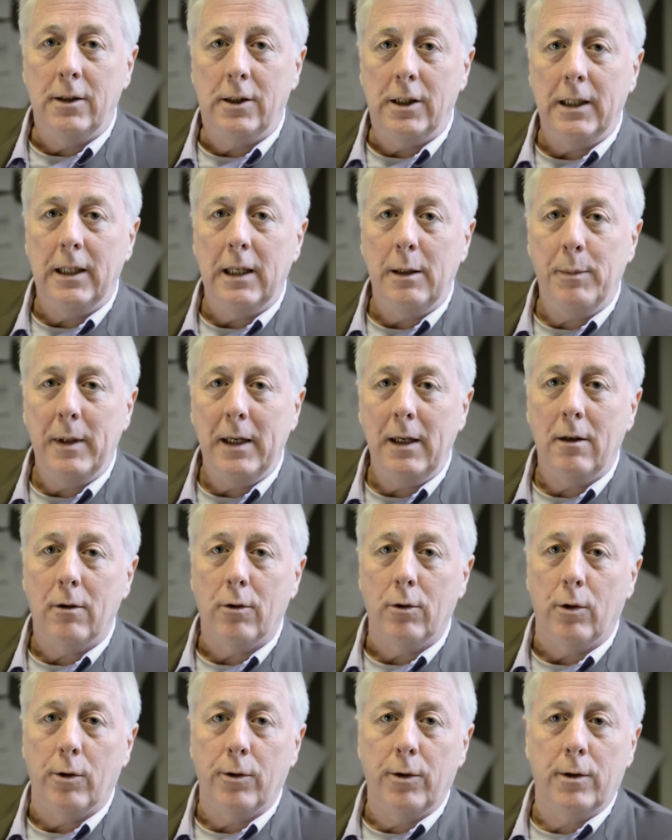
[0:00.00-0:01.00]
GDP
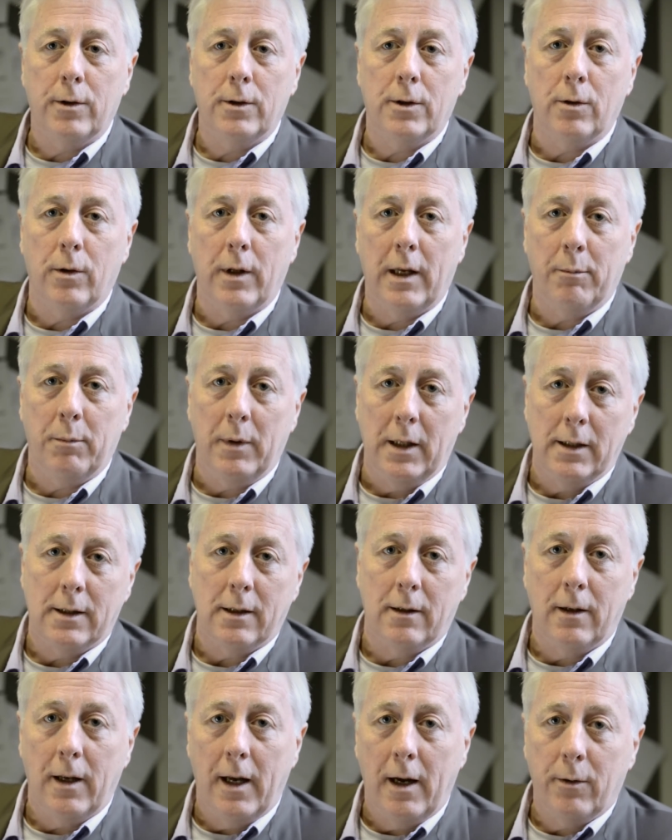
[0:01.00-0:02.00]
growth. So that means
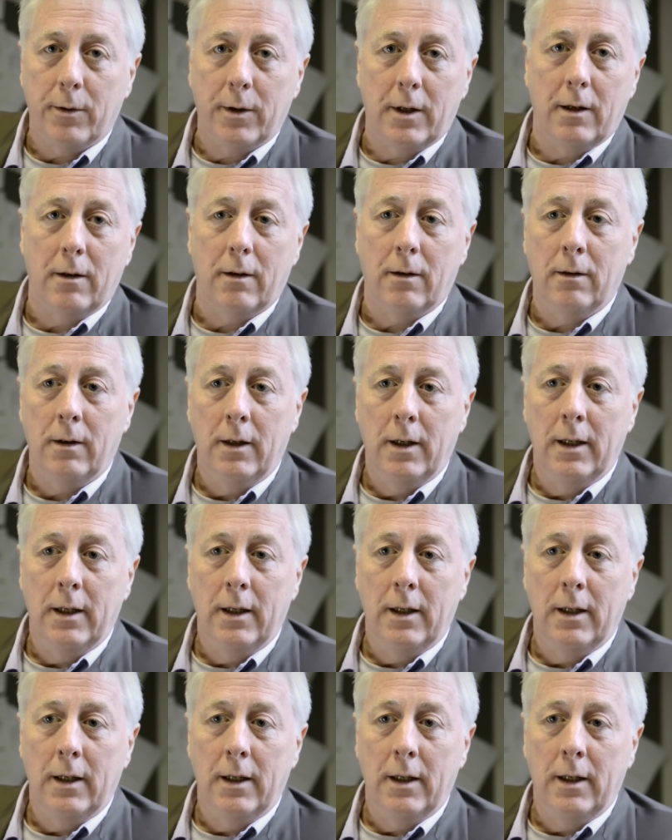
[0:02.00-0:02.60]
that the healthcare